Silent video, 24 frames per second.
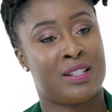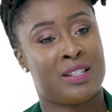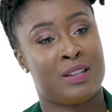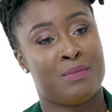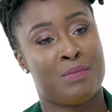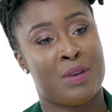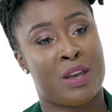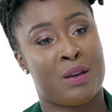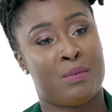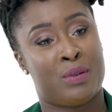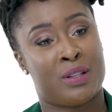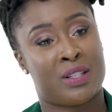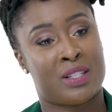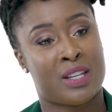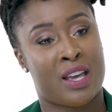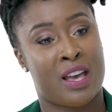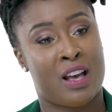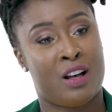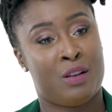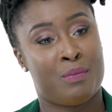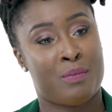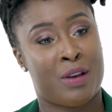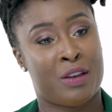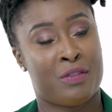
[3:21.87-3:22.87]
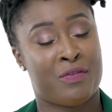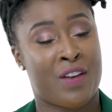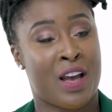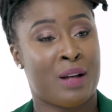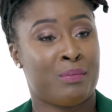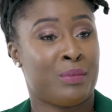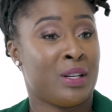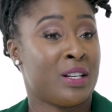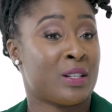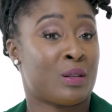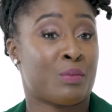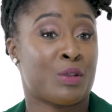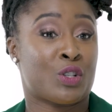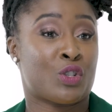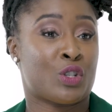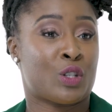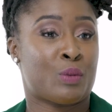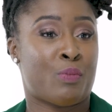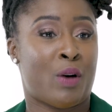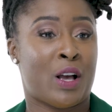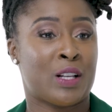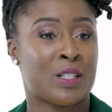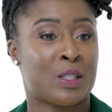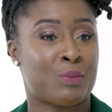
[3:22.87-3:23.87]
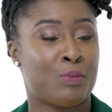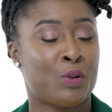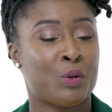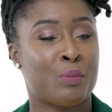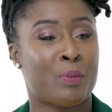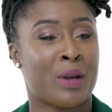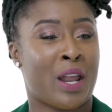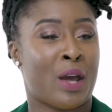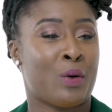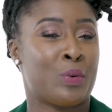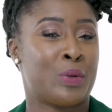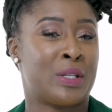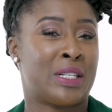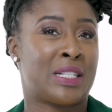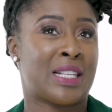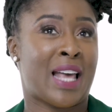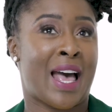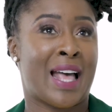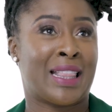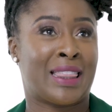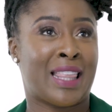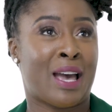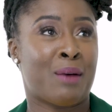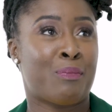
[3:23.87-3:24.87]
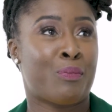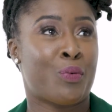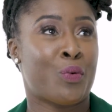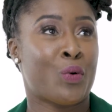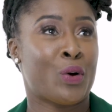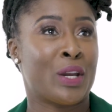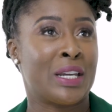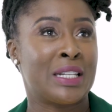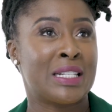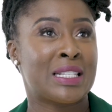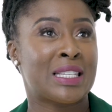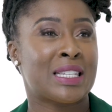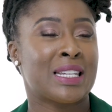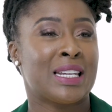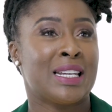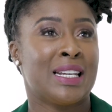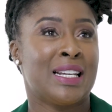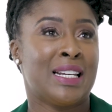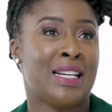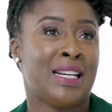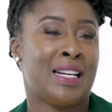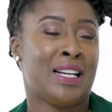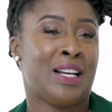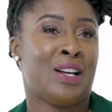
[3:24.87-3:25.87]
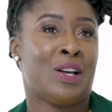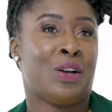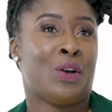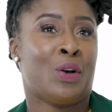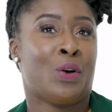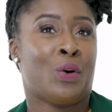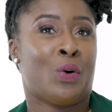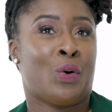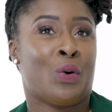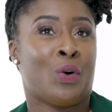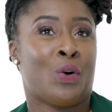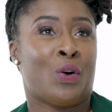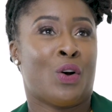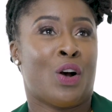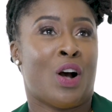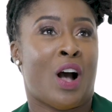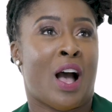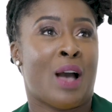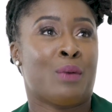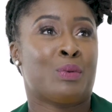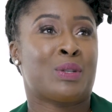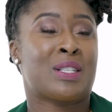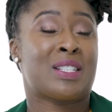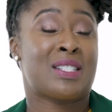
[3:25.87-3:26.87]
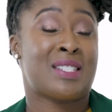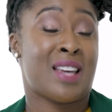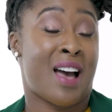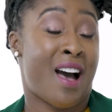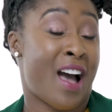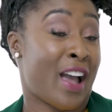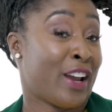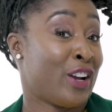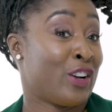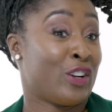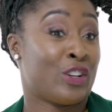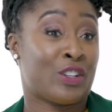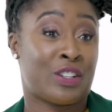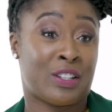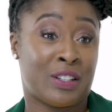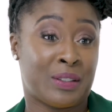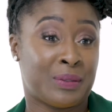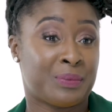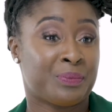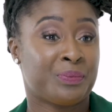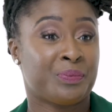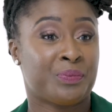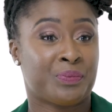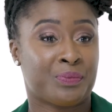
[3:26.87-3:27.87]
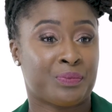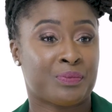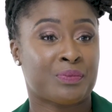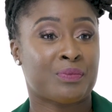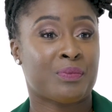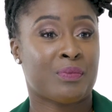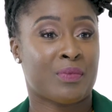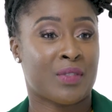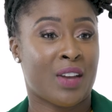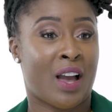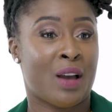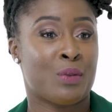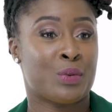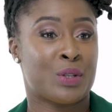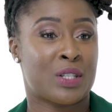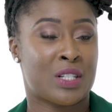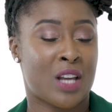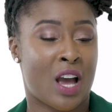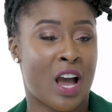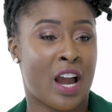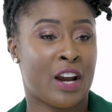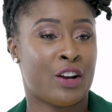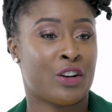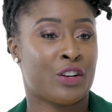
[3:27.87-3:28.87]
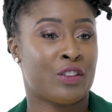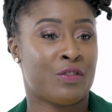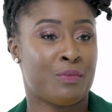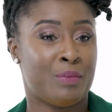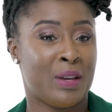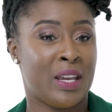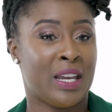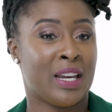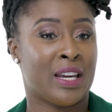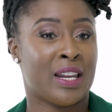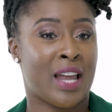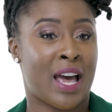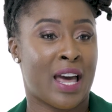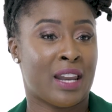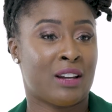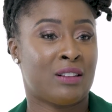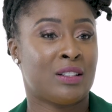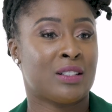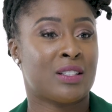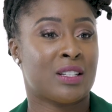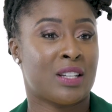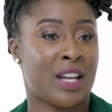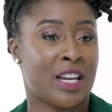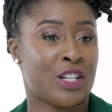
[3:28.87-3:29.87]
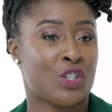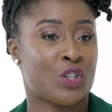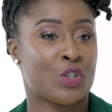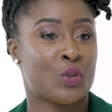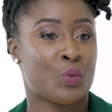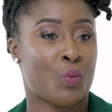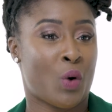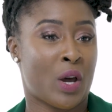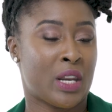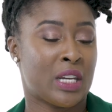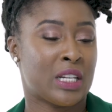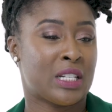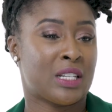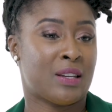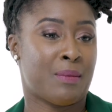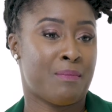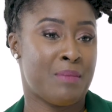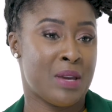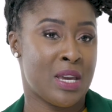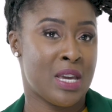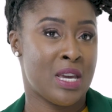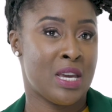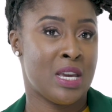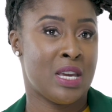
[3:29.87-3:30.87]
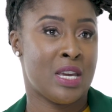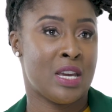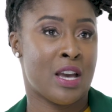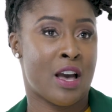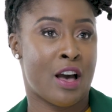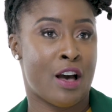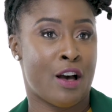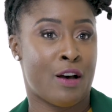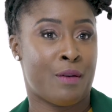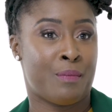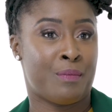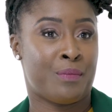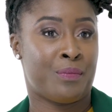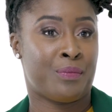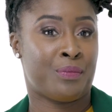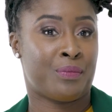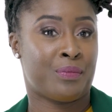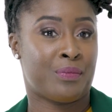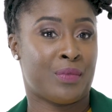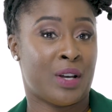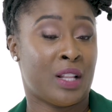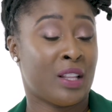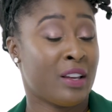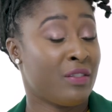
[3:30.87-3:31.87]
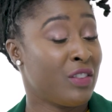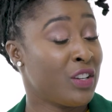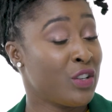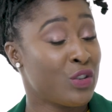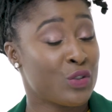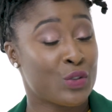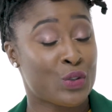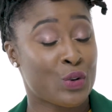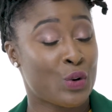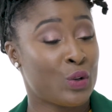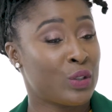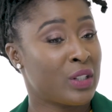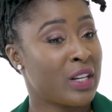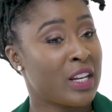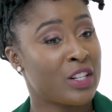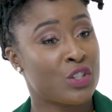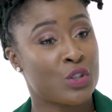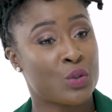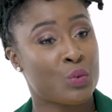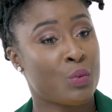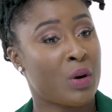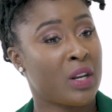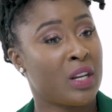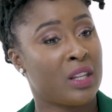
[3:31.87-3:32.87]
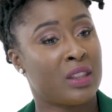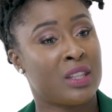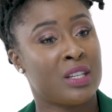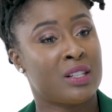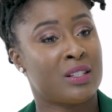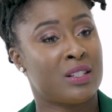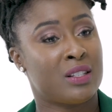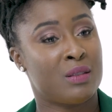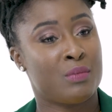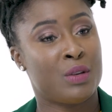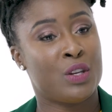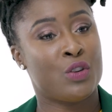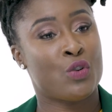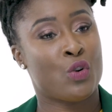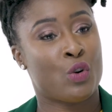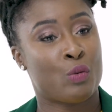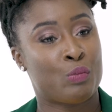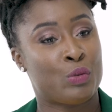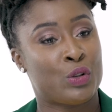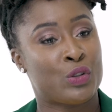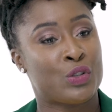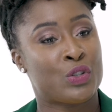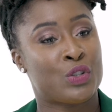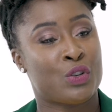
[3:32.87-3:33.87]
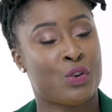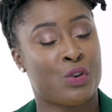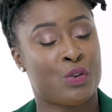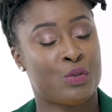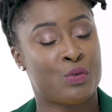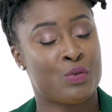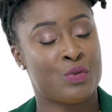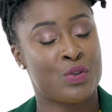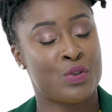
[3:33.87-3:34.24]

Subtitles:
to be able to help my family as much as possible, but at that point, I was tired. I was tired of being an adult, and I just wanted to be 11 years old, and I just wanted things to be normal. So